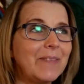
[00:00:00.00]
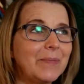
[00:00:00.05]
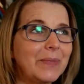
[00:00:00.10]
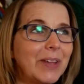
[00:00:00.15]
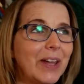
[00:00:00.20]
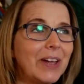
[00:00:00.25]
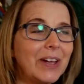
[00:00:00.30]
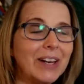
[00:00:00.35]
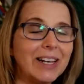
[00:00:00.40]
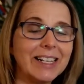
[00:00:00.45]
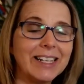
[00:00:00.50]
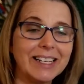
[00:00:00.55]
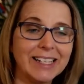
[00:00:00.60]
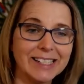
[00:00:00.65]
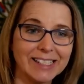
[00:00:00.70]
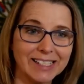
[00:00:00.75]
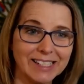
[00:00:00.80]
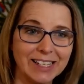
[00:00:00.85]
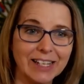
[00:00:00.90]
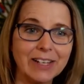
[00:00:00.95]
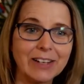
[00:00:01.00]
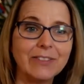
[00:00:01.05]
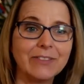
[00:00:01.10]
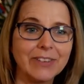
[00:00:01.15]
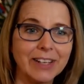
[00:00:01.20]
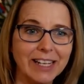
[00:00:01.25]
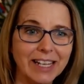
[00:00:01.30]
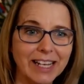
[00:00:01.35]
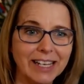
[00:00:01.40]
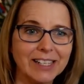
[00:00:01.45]
early years
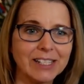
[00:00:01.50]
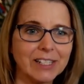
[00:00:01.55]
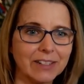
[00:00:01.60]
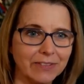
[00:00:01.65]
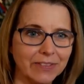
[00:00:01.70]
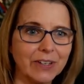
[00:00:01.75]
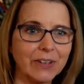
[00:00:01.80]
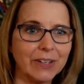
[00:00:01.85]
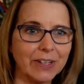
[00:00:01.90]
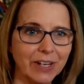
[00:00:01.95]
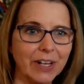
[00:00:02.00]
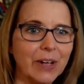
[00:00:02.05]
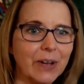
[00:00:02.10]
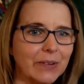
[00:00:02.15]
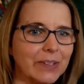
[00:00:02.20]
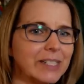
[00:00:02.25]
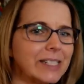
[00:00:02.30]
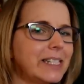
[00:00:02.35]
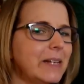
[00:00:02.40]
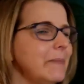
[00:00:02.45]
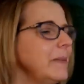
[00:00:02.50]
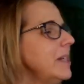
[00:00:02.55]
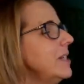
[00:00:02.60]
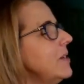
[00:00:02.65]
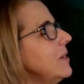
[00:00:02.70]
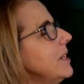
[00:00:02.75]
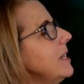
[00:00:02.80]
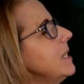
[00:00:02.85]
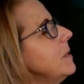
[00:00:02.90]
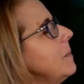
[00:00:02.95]
TV interview, and you go and see me do
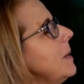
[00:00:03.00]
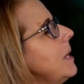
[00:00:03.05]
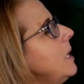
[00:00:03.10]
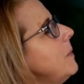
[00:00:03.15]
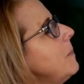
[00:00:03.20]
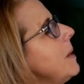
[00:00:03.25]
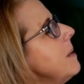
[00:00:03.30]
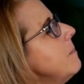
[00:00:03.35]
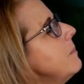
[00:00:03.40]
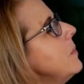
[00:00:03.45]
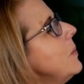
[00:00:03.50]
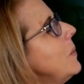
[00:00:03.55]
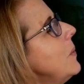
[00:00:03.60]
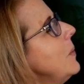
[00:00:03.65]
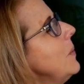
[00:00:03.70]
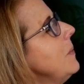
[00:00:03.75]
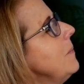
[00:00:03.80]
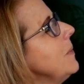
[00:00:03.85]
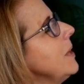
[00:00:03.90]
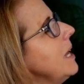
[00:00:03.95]
this a little bit more.